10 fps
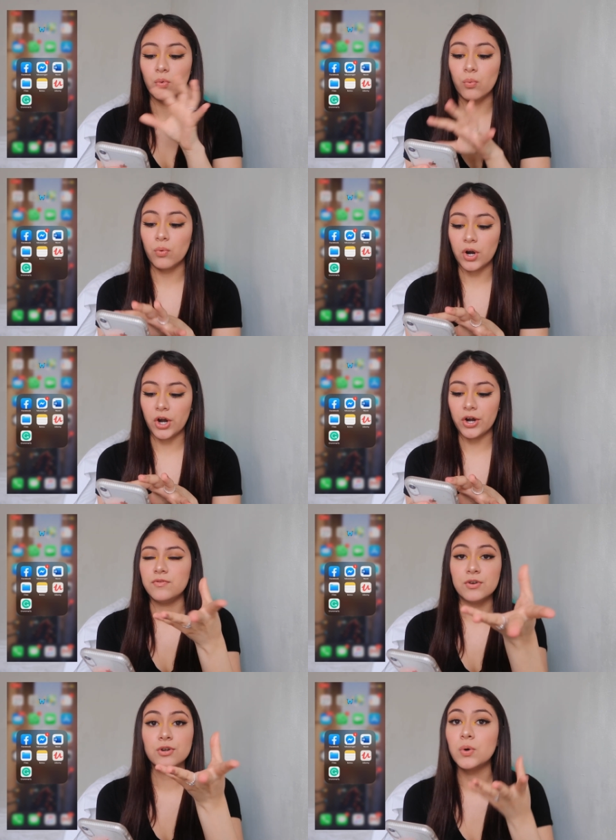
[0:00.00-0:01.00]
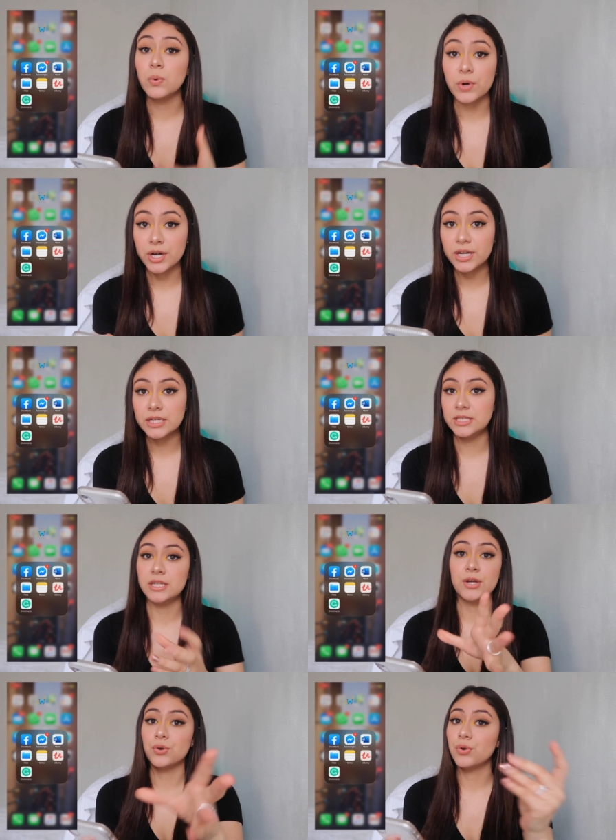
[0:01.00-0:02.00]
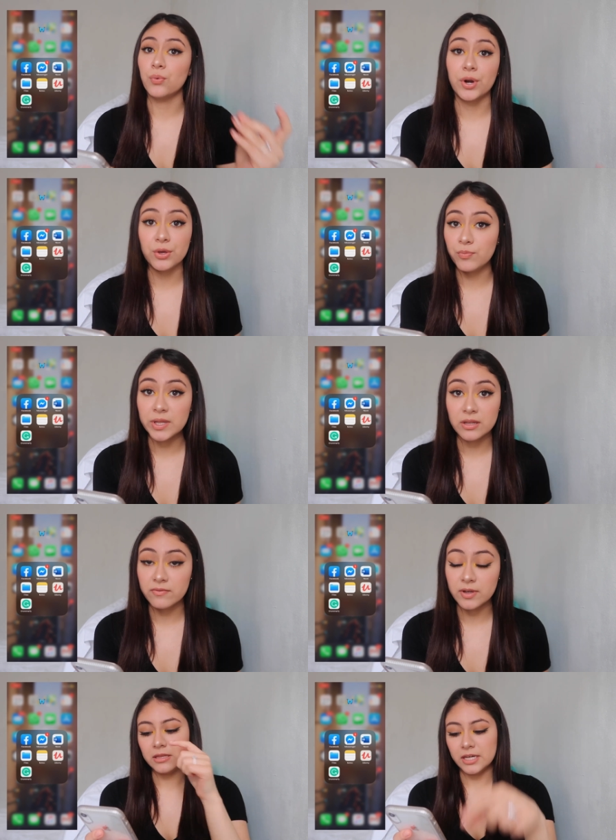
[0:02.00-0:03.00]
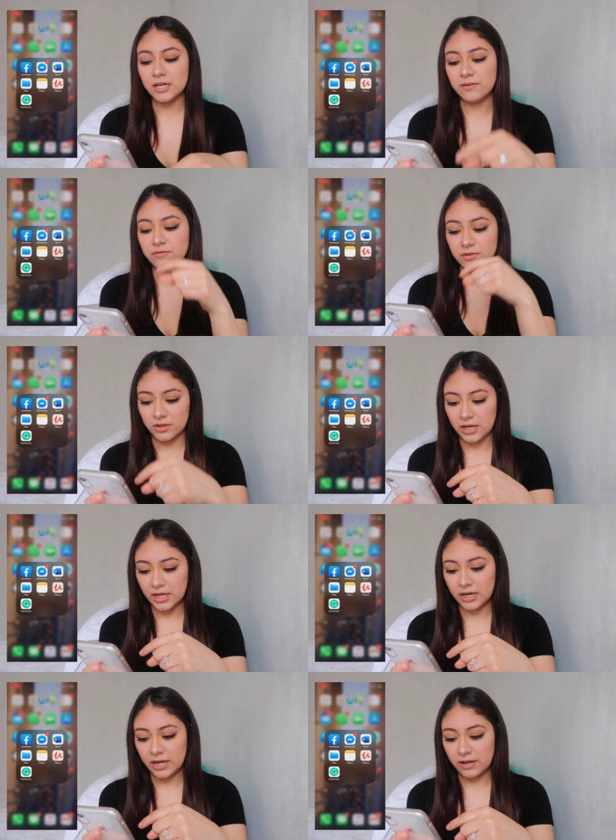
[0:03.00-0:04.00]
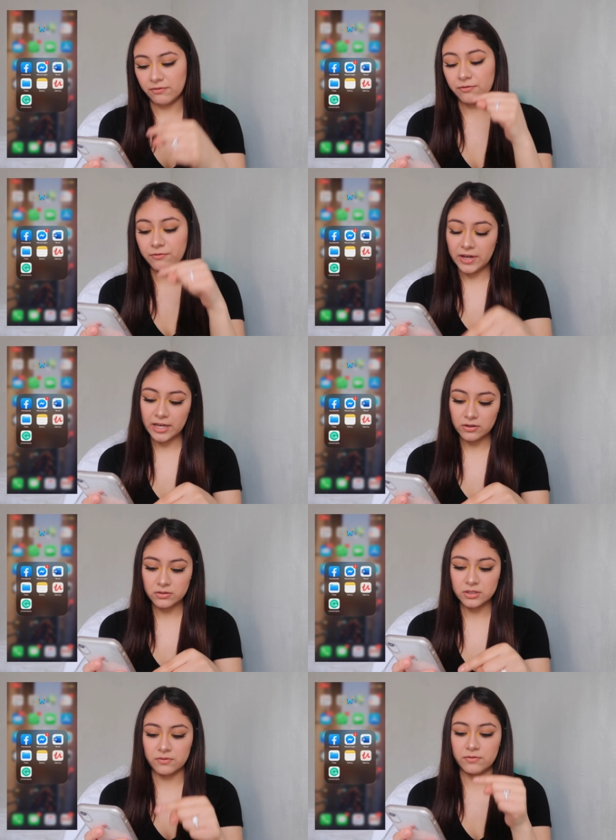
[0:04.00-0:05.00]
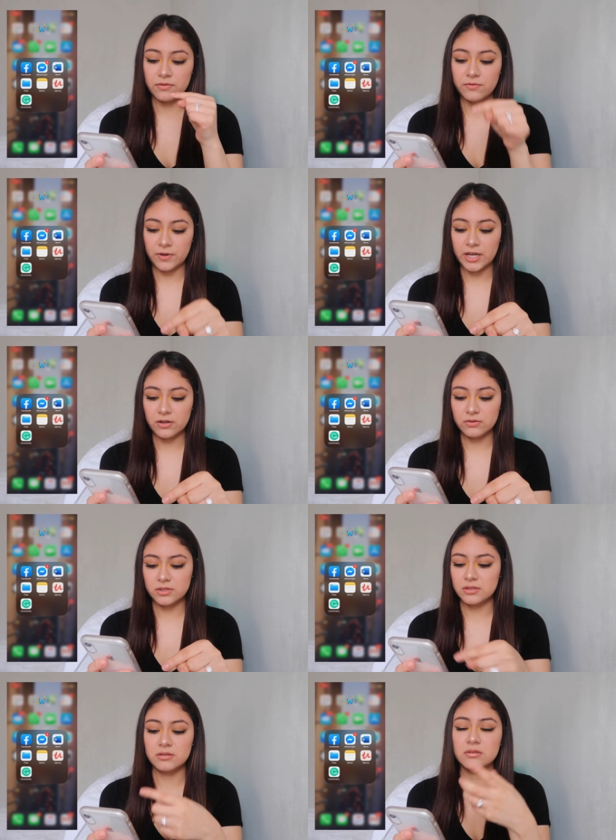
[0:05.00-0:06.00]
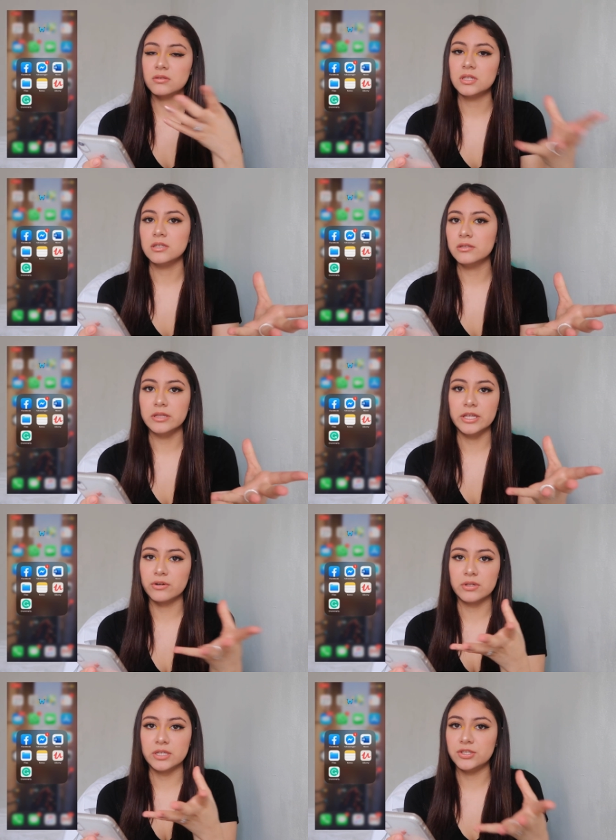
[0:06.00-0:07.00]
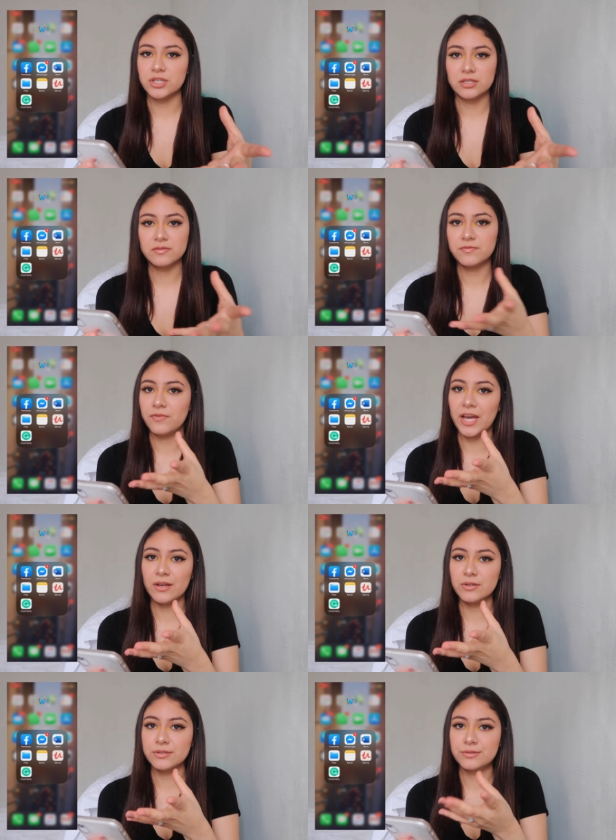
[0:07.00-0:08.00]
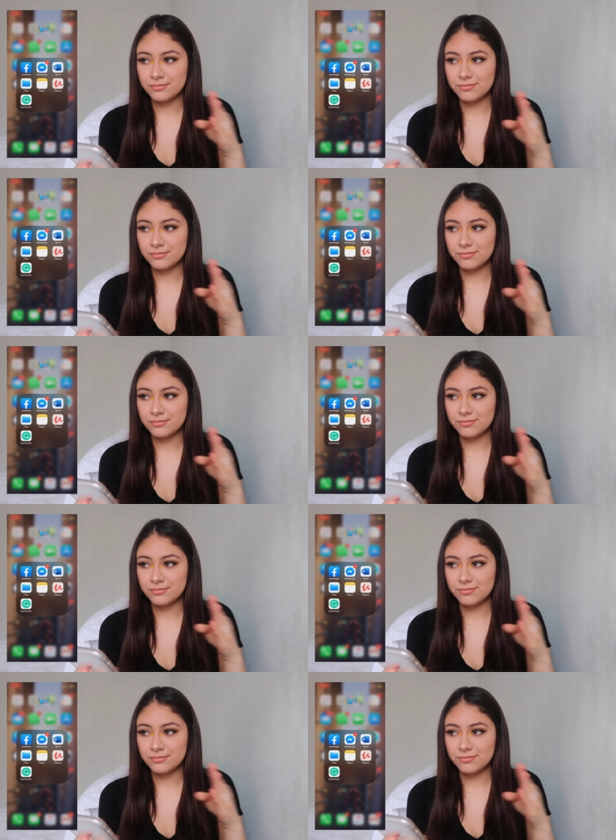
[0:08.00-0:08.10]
Word. If you don't know what Word is, then I don't know where you've been living. Then after that I have files, and for files it's literally just files,